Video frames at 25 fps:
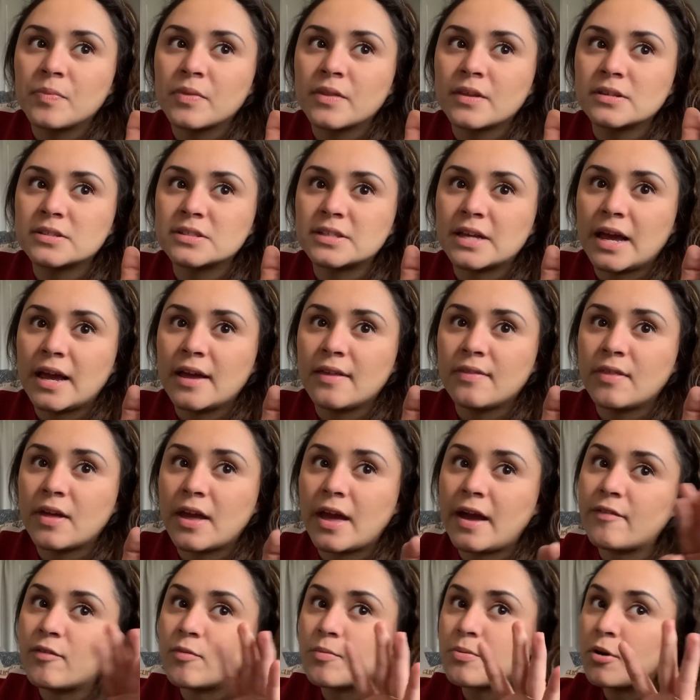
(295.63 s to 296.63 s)
say they
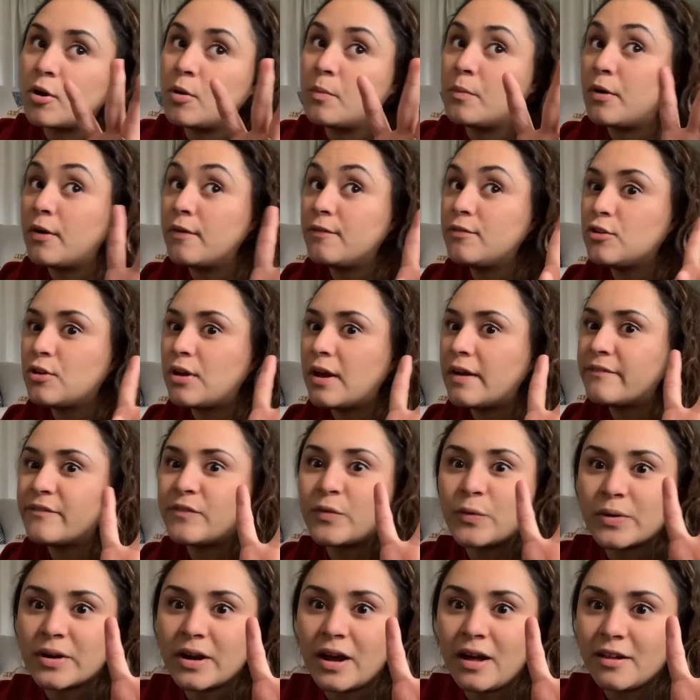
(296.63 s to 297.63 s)
have a promo if you get
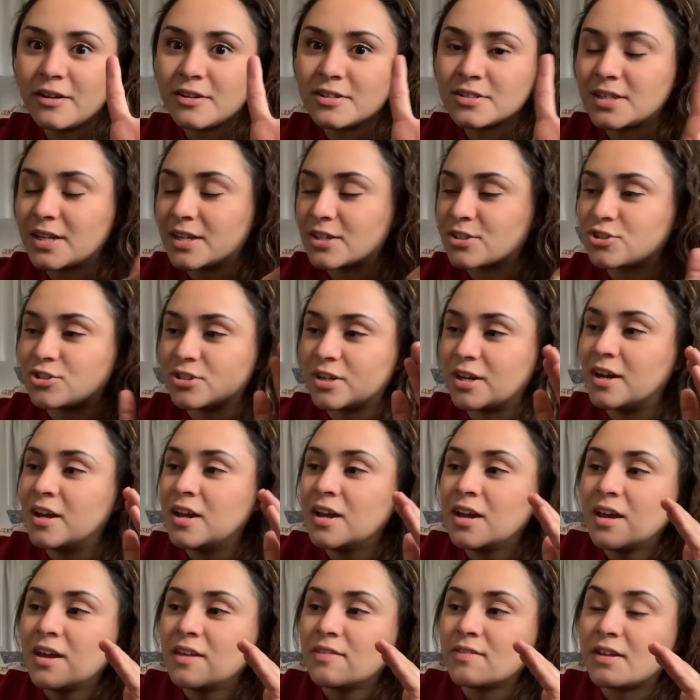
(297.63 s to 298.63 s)
$4 extra,
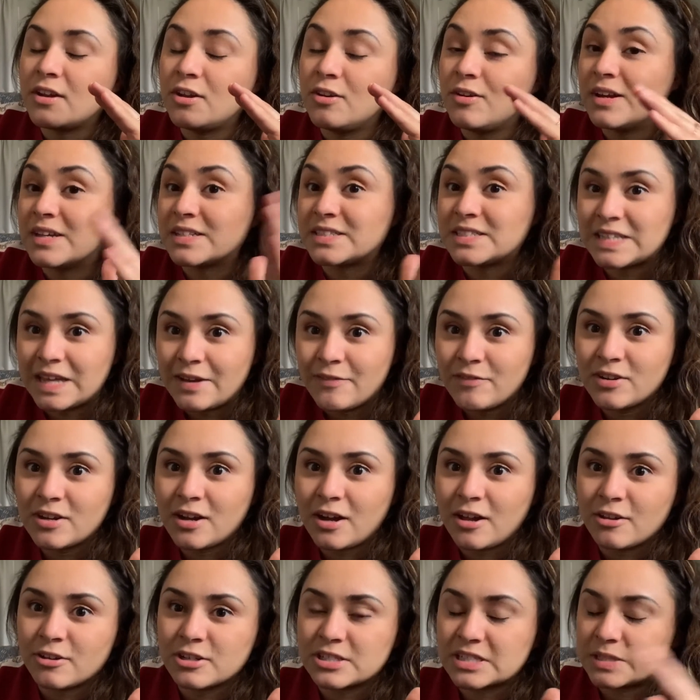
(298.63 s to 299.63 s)
then you get
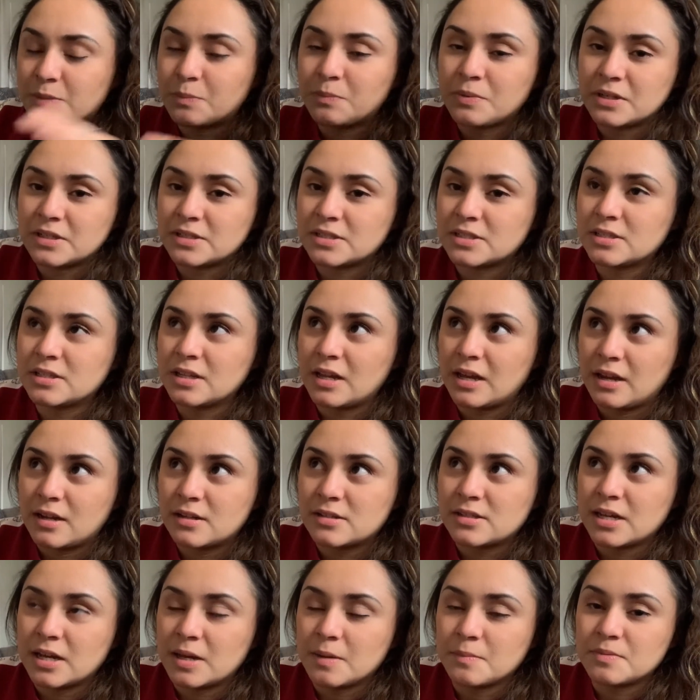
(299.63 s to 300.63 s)
$7 plus like
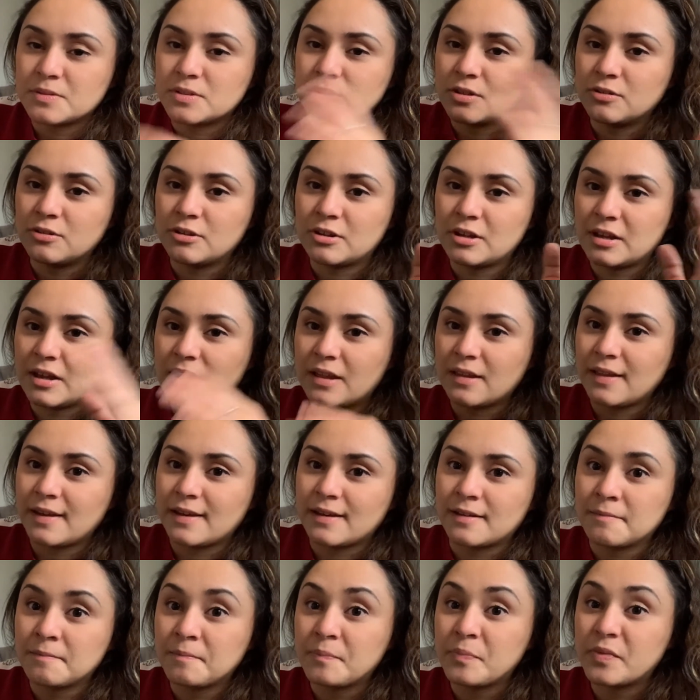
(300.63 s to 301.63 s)
tips, so you can get
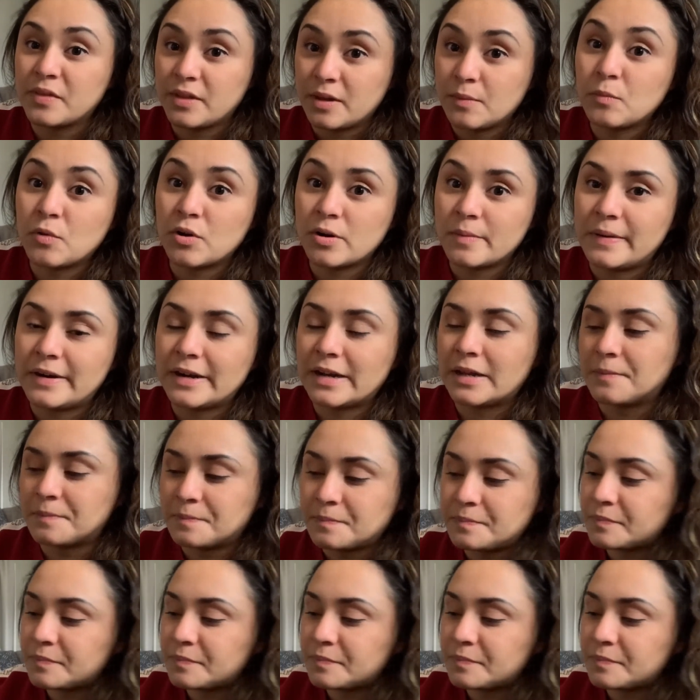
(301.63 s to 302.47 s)
like more money.